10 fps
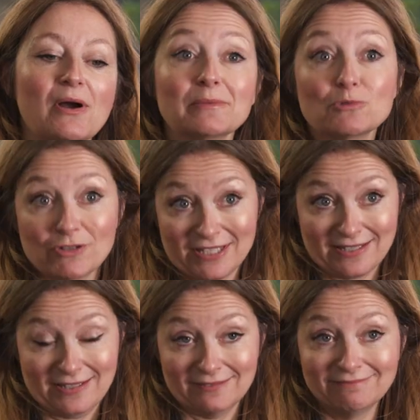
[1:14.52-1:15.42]
I'm
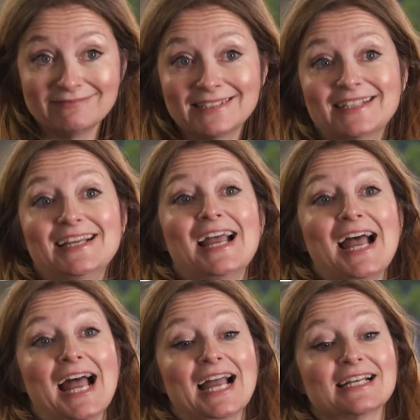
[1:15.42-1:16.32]
Tristan,
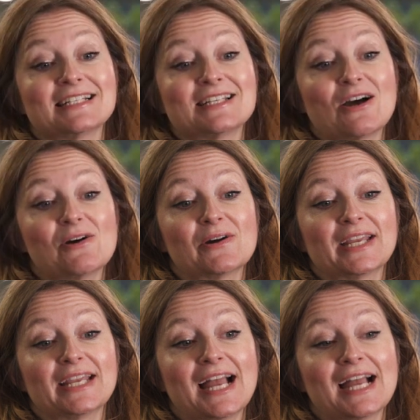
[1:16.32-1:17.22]
and
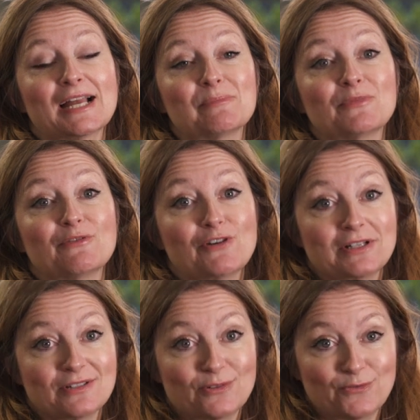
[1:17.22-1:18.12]
I am the
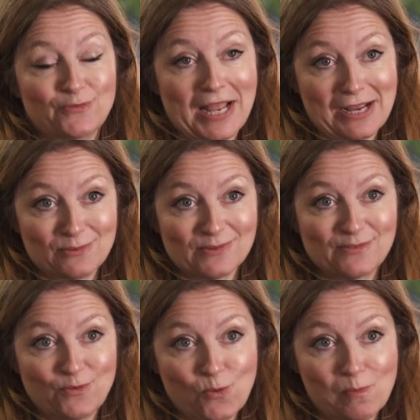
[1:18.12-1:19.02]
front of
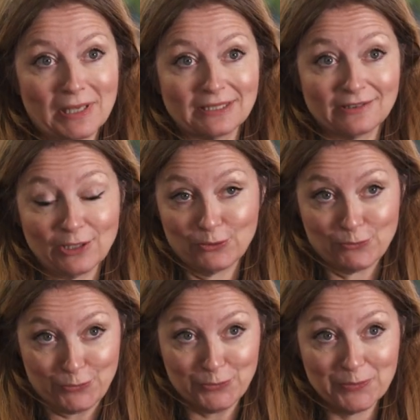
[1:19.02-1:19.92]
house for Mullen Lowe
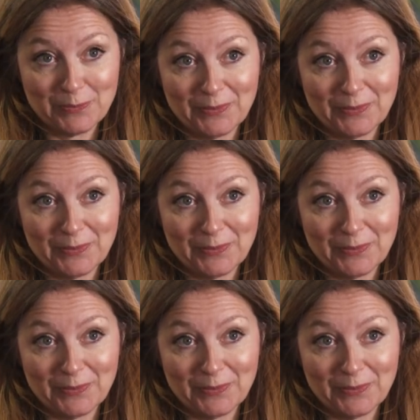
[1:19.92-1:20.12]
Group.